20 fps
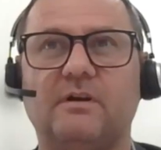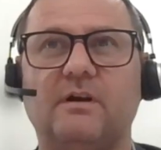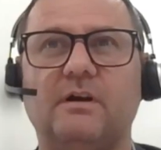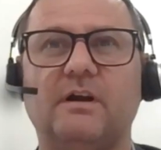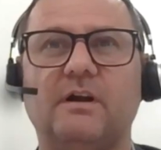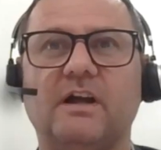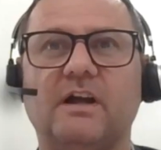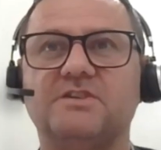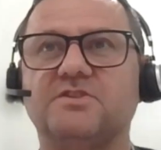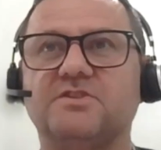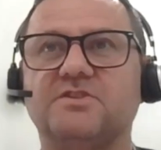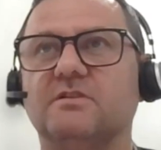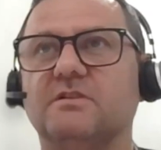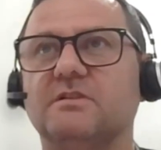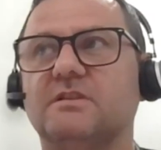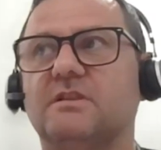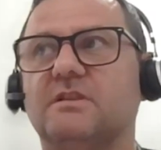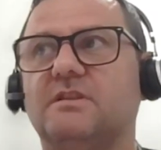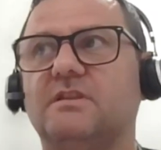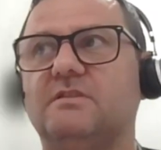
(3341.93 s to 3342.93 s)
right,
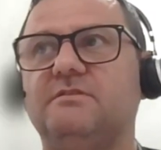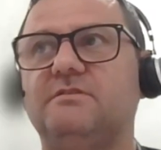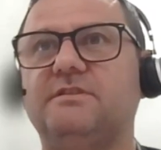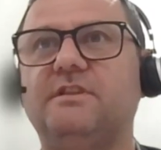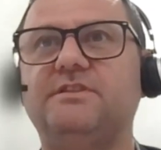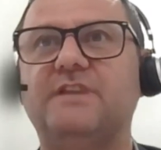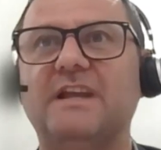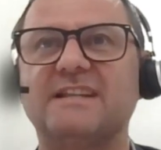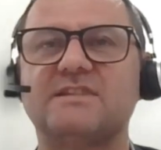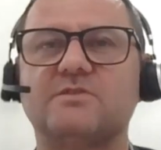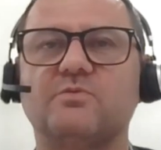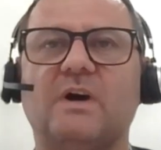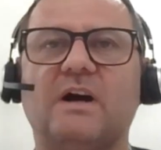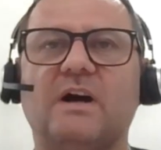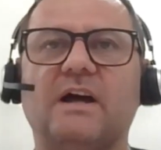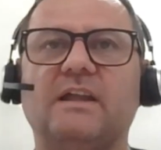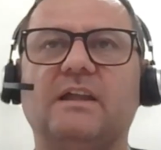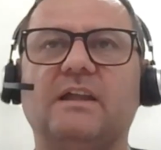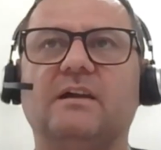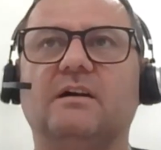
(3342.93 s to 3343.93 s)
John. That's
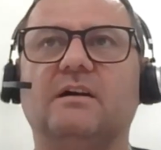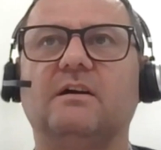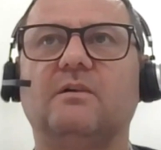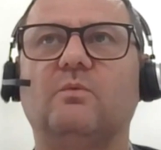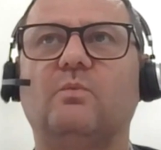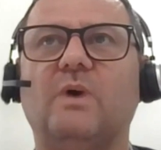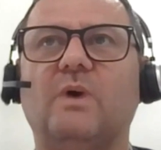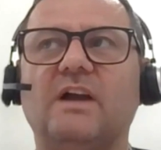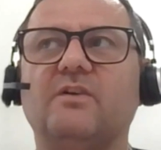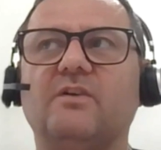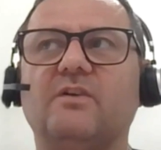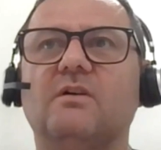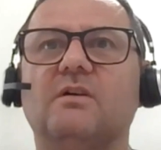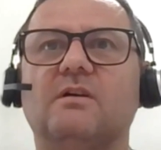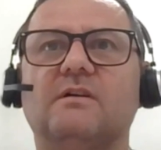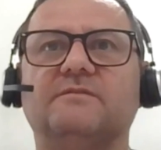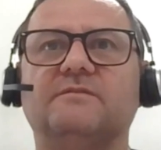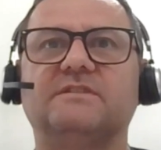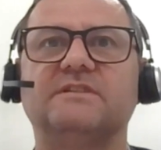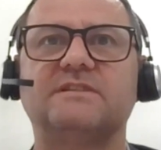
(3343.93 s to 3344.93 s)
why one
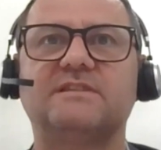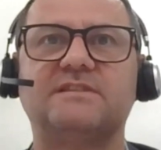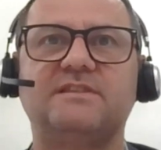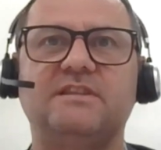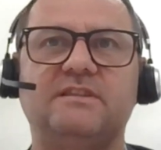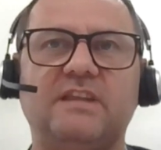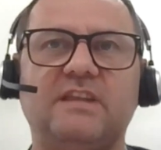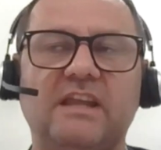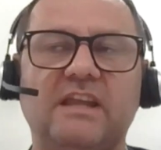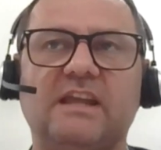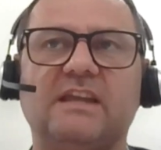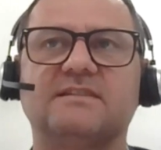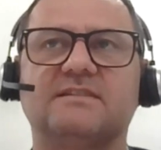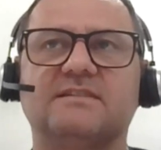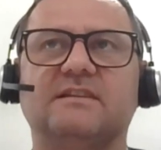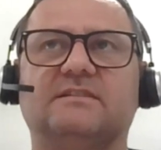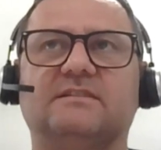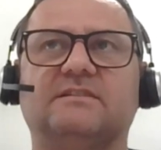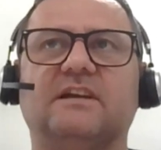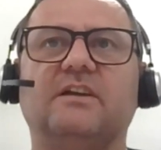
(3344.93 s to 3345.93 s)
of the things
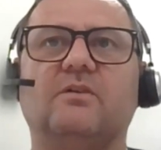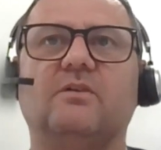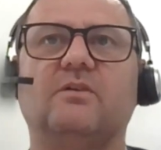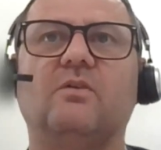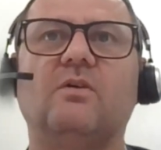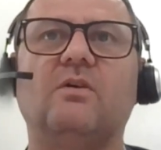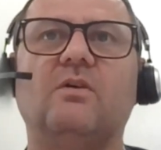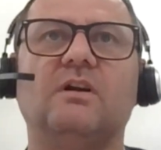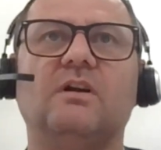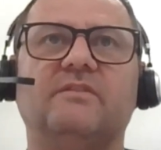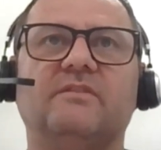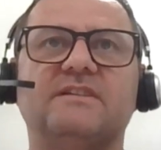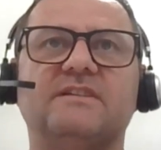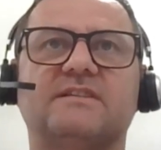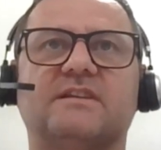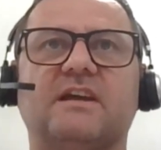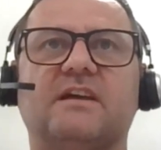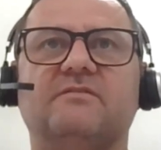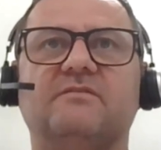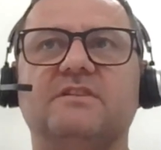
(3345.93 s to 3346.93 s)
that I
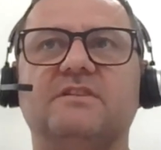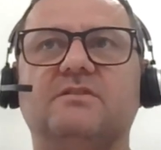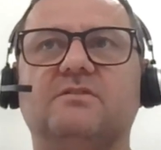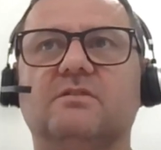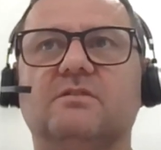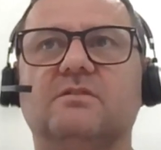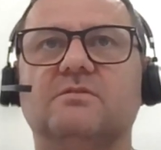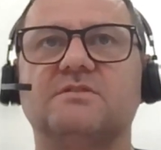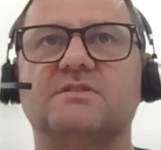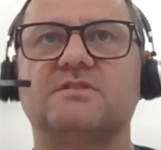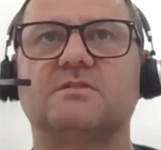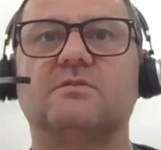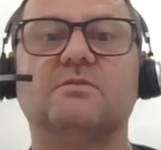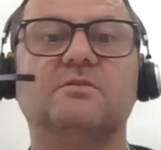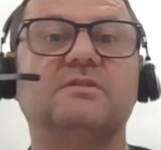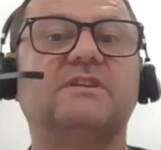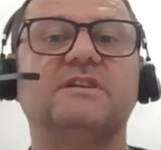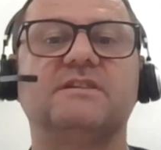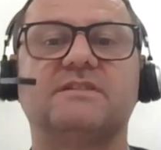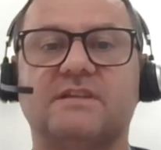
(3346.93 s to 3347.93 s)
always have in those
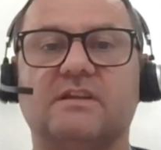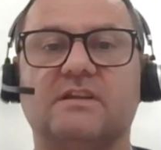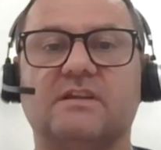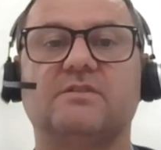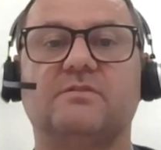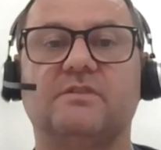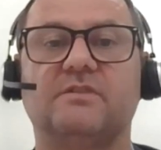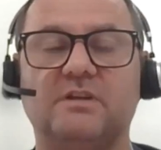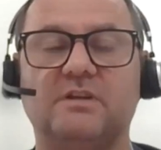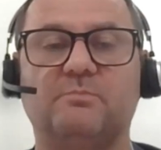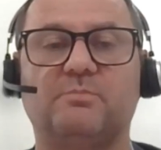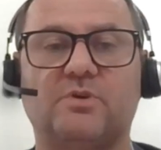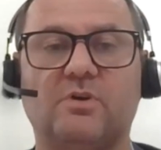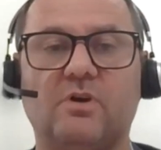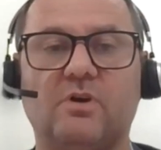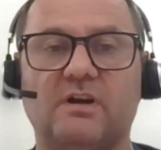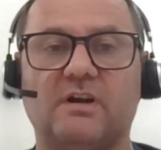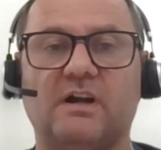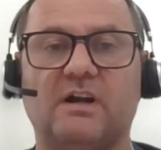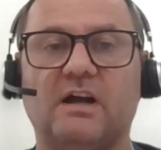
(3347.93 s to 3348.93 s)
OT security
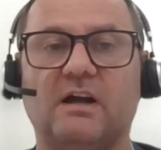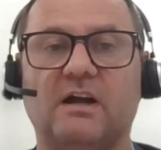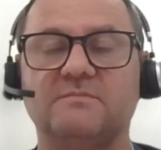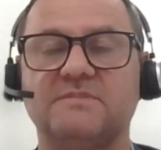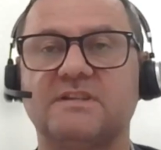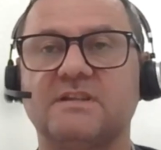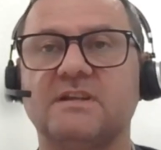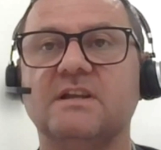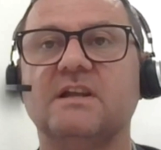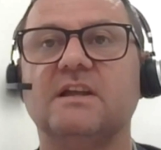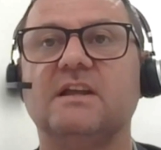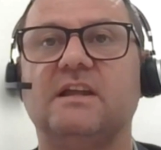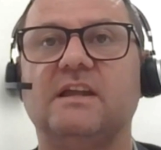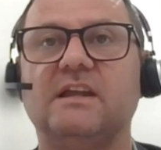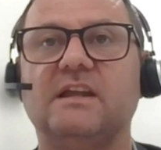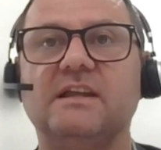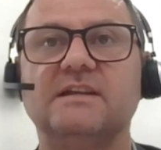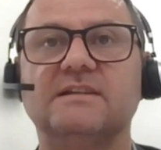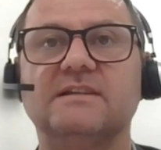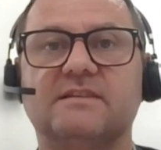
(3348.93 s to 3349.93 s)
programs
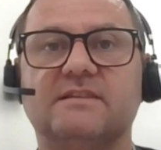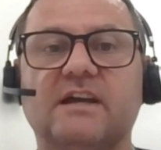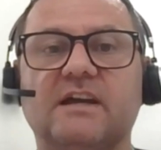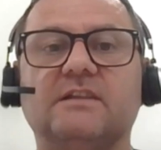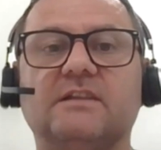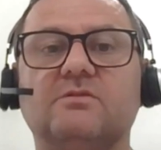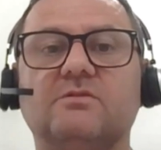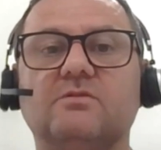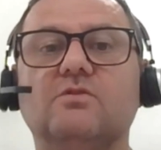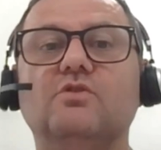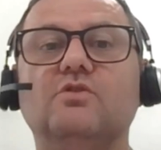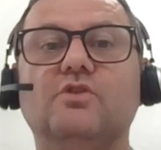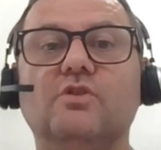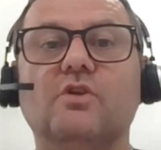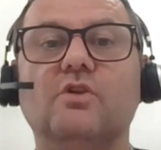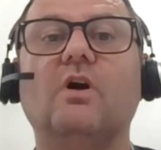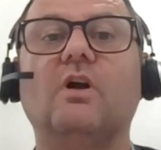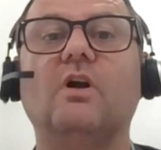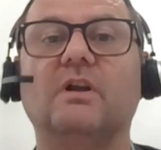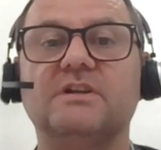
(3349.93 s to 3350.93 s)
is that
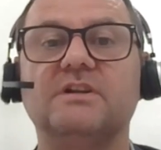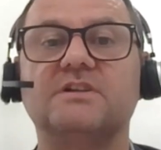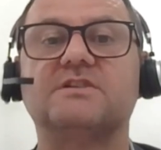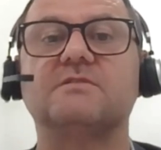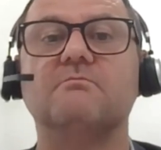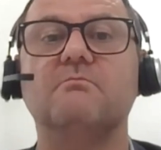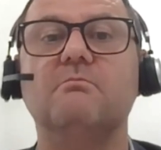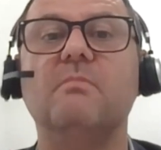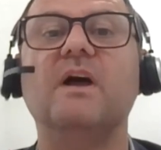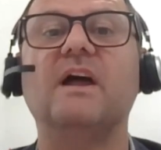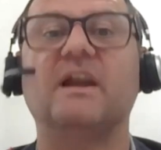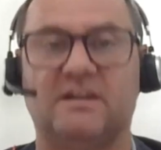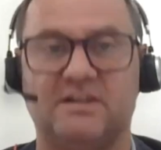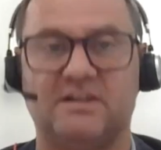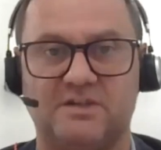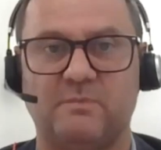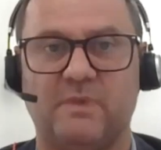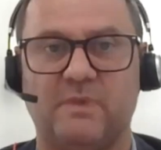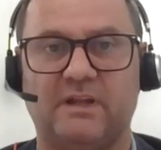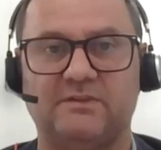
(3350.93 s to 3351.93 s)
knowledge
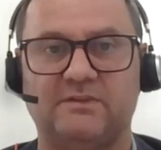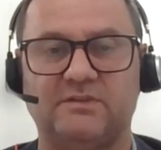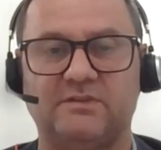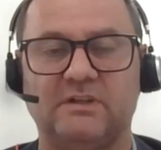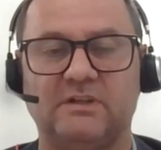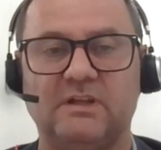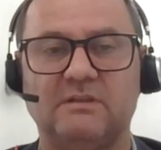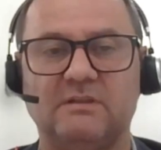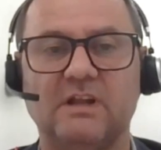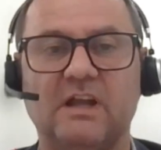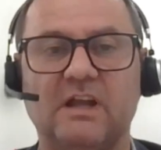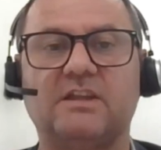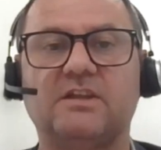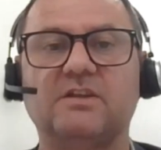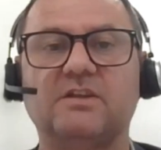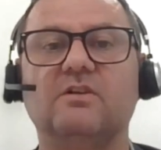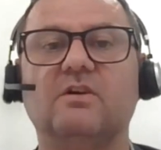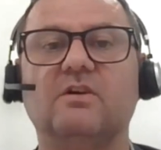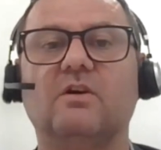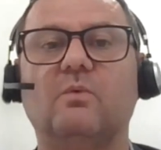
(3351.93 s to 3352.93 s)
management. Like,
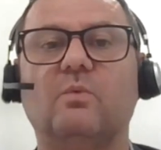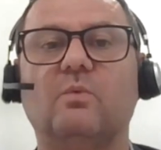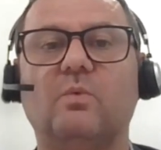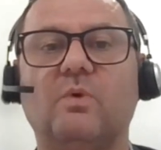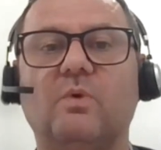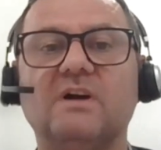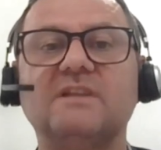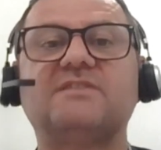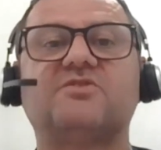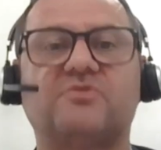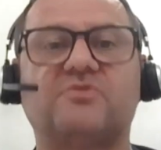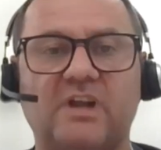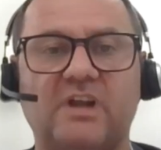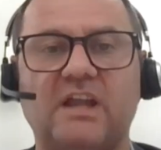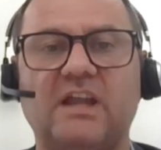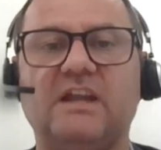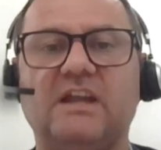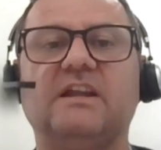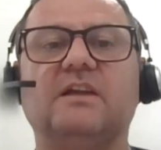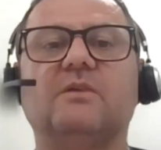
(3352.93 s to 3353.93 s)
what
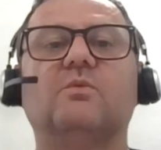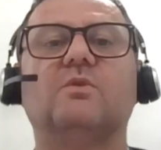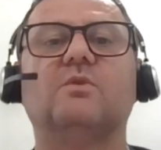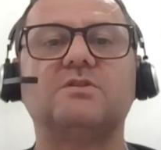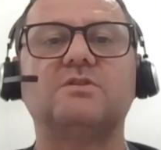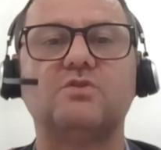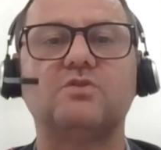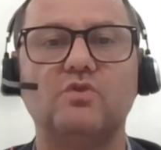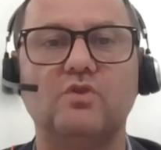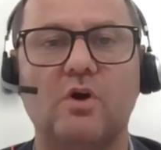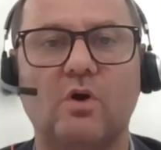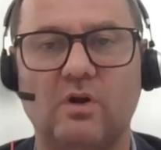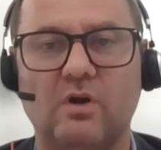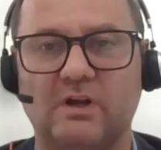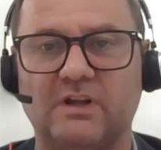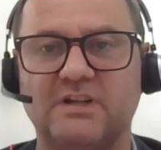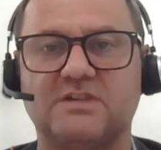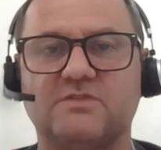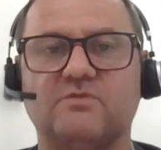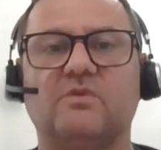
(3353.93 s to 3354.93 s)
training, what
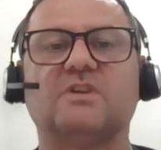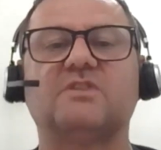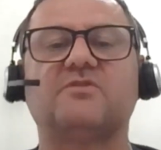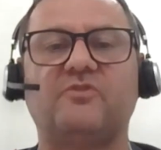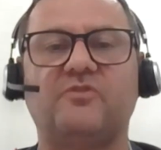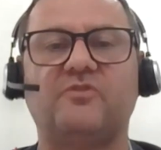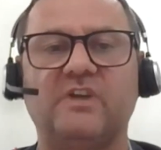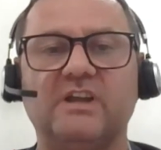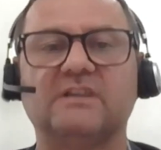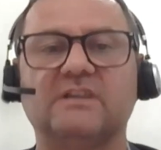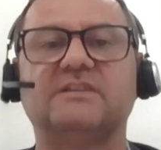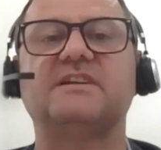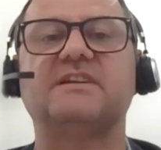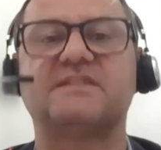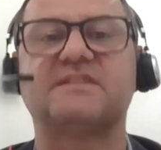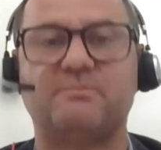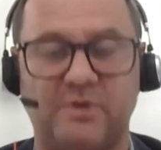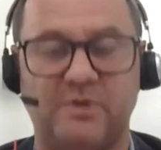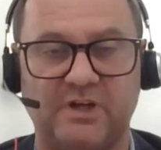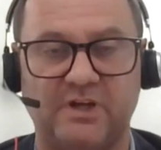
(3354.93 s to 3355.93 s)
knowledge, what field
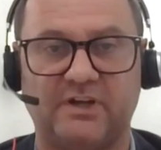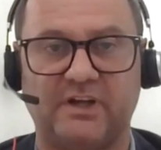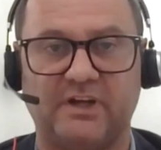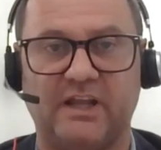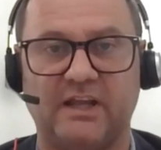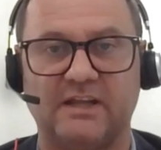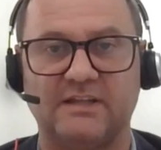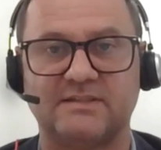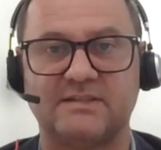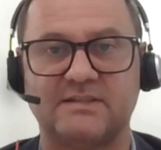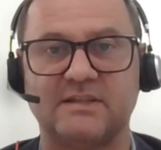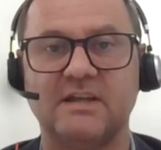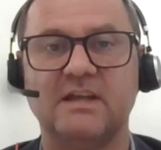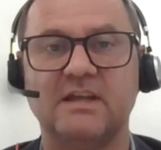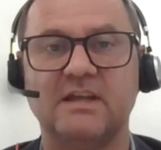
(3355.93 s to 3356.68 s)
experience